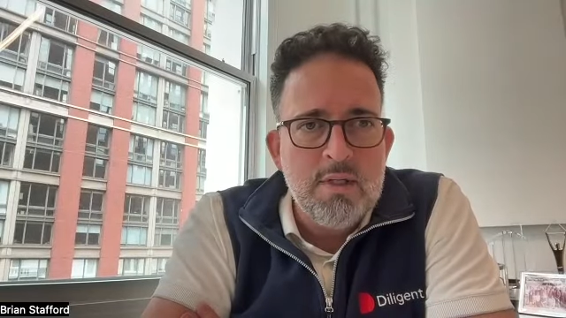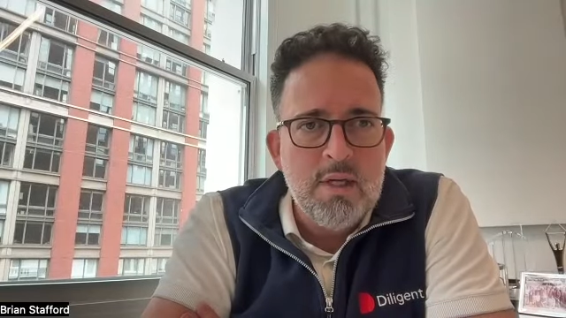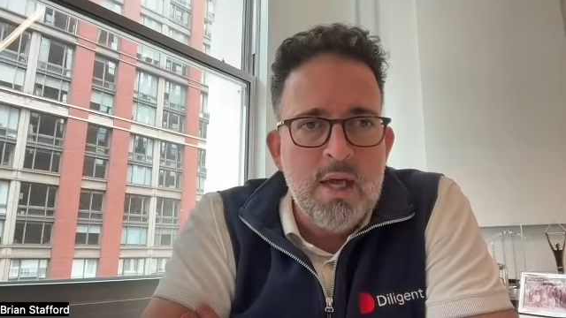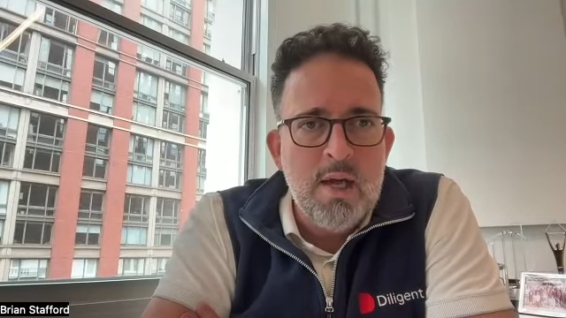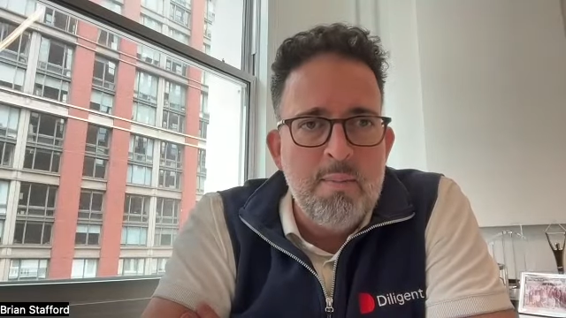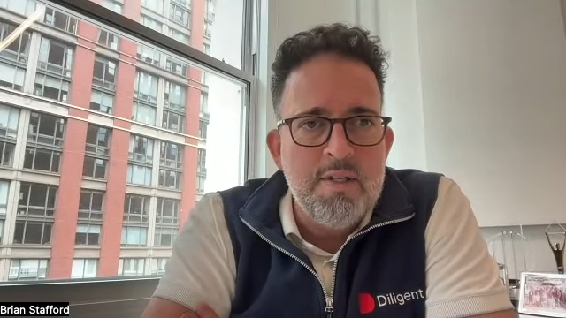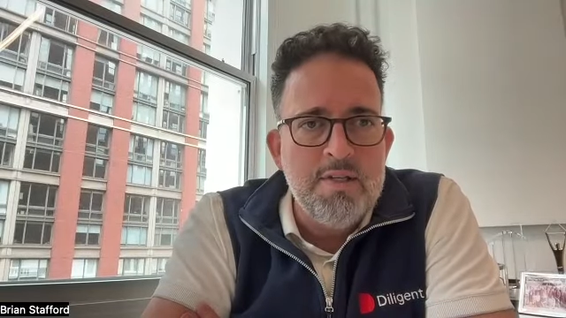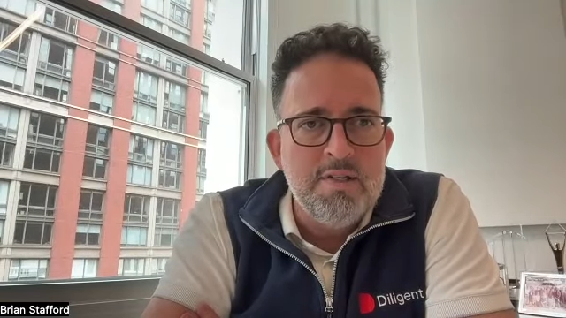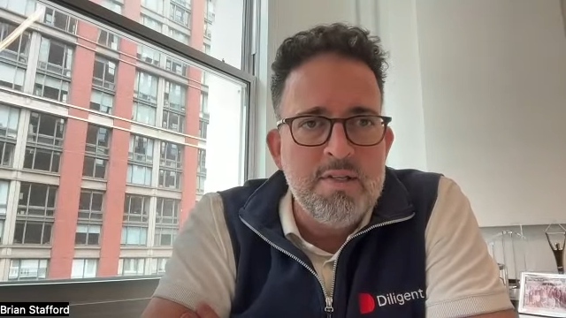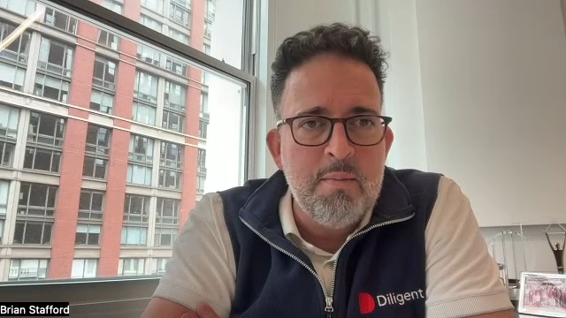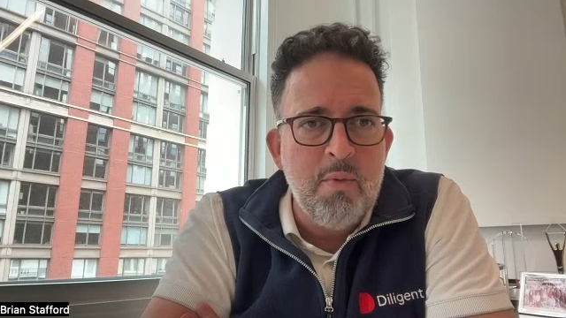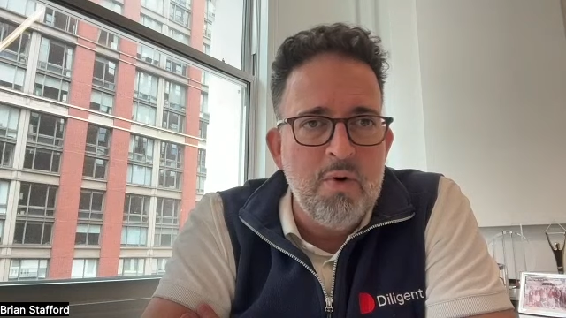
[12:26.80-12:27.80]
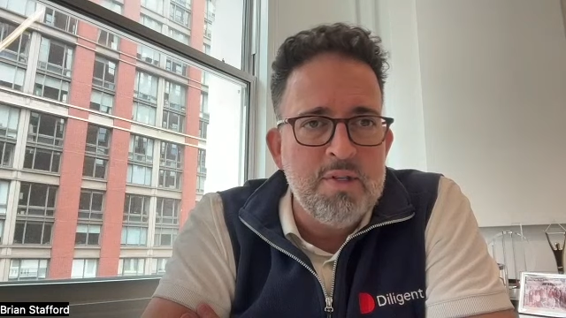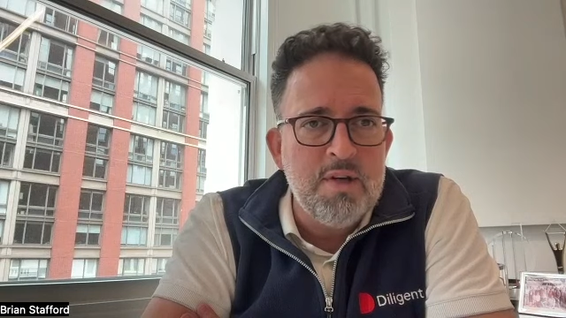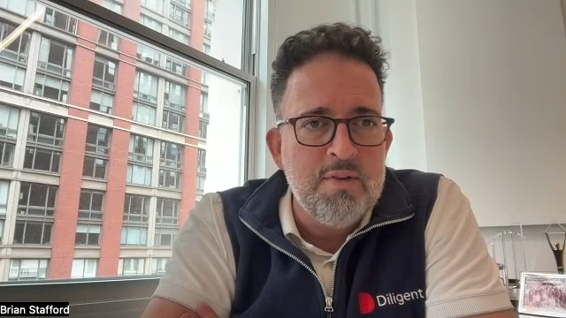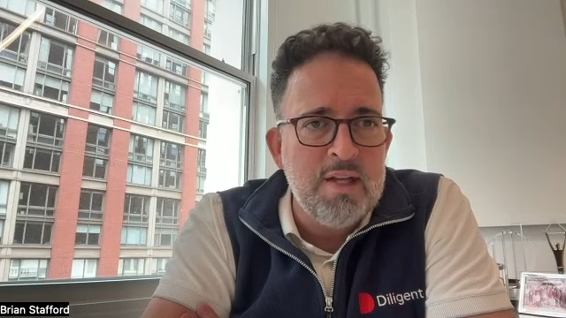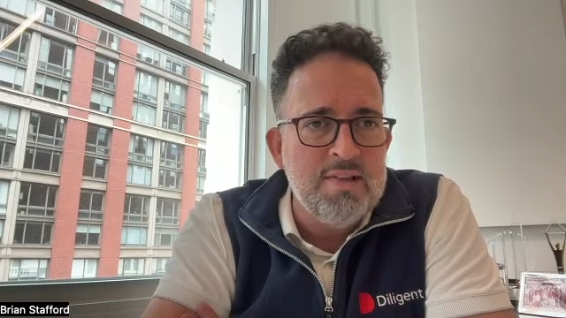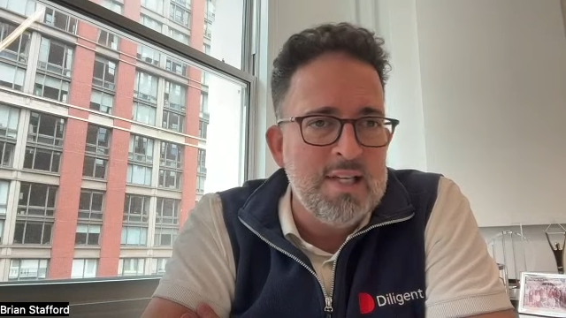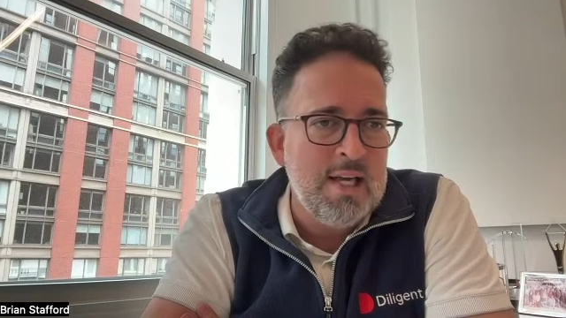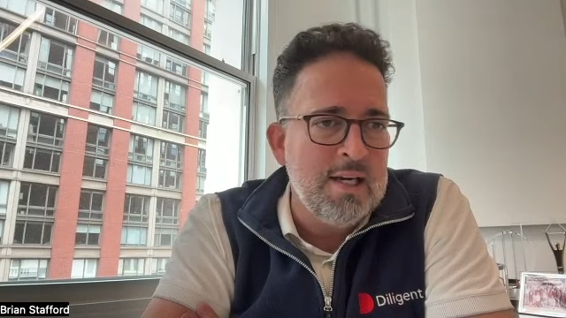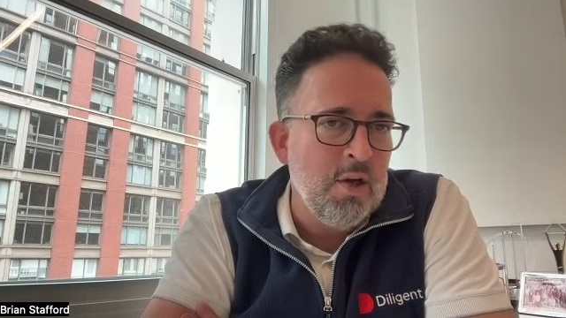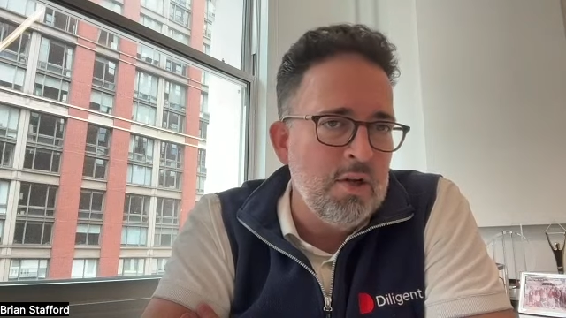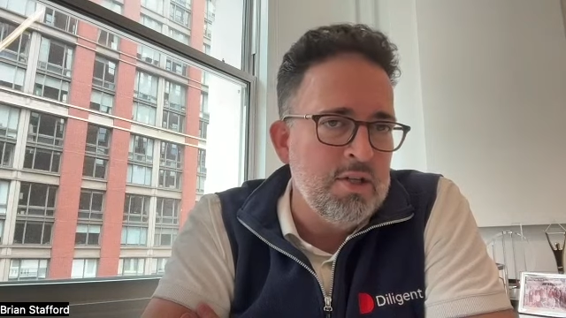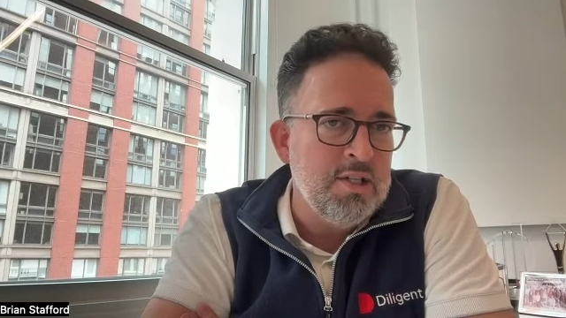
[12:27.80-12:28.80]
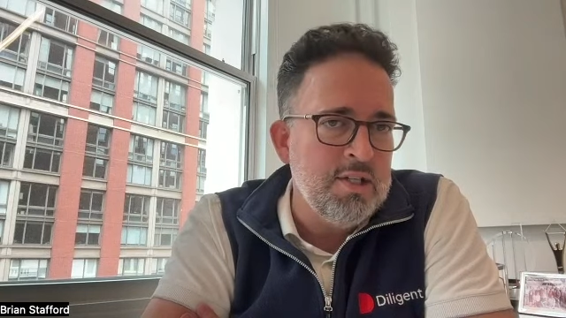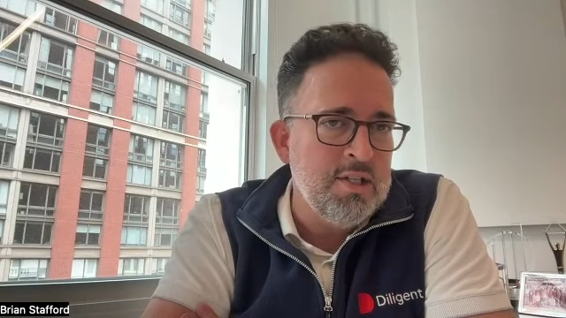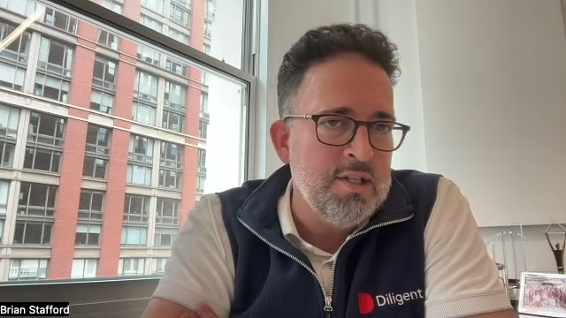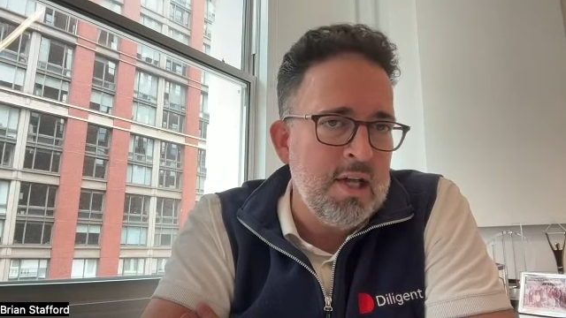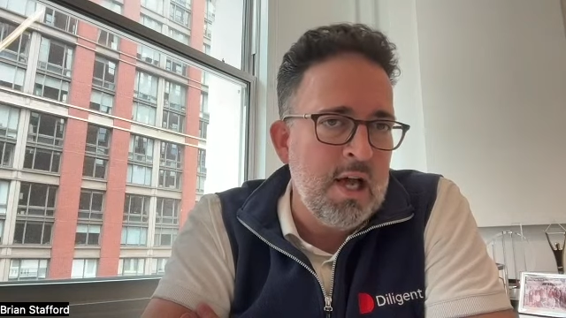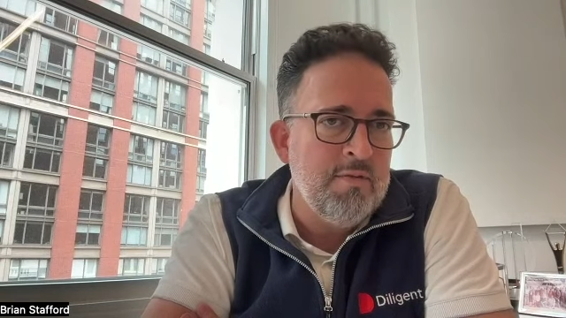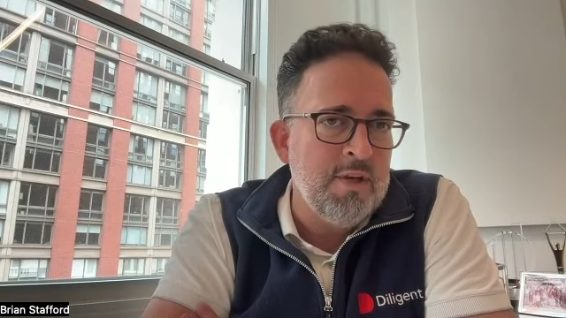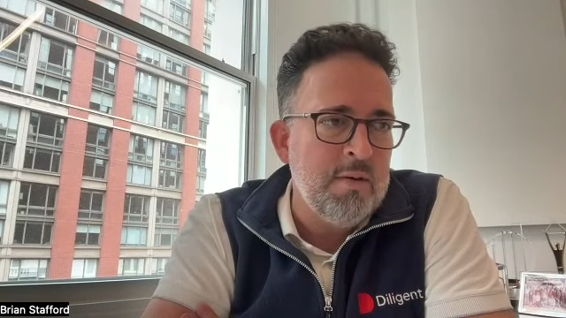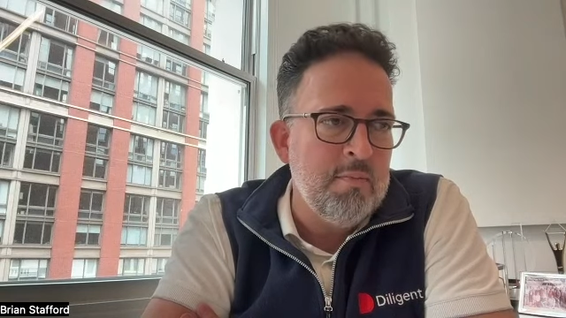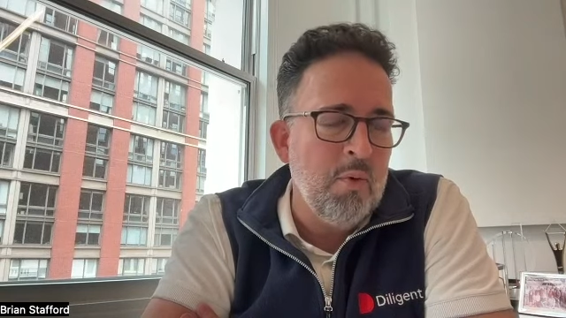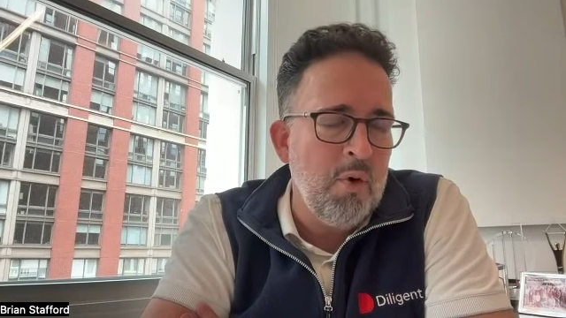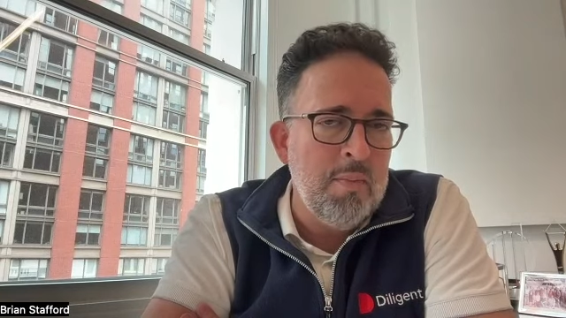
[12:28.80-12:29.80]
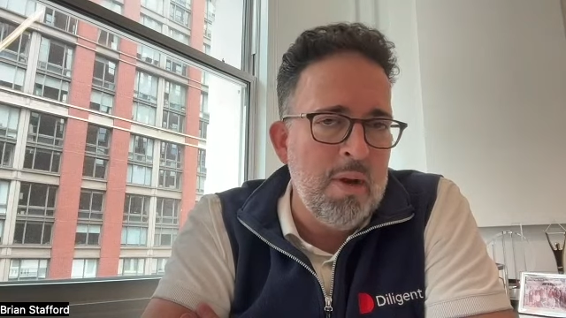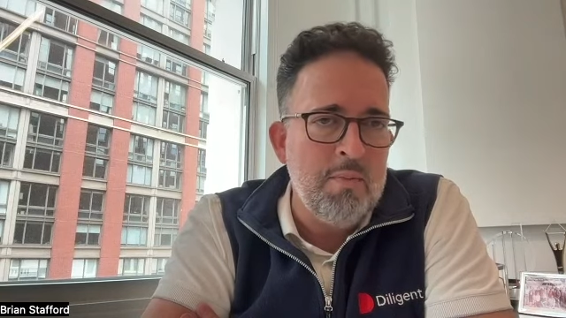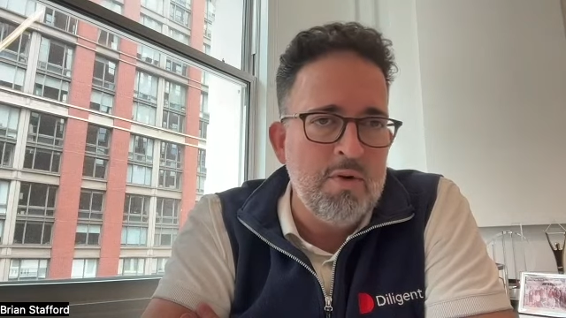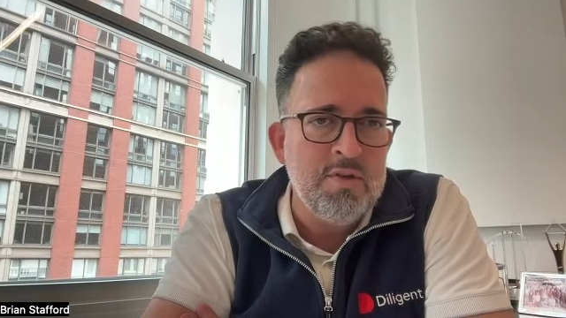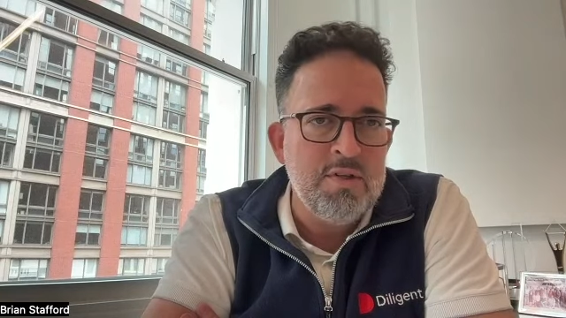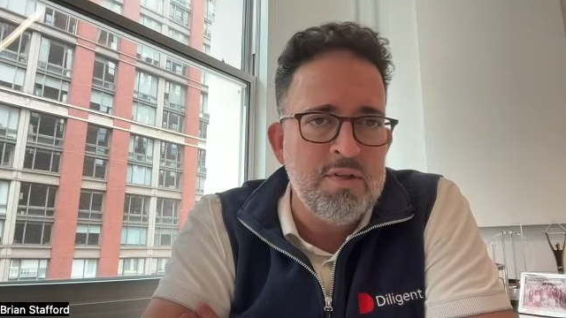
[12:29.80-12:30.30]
um, and some boards have less technology savvy board members.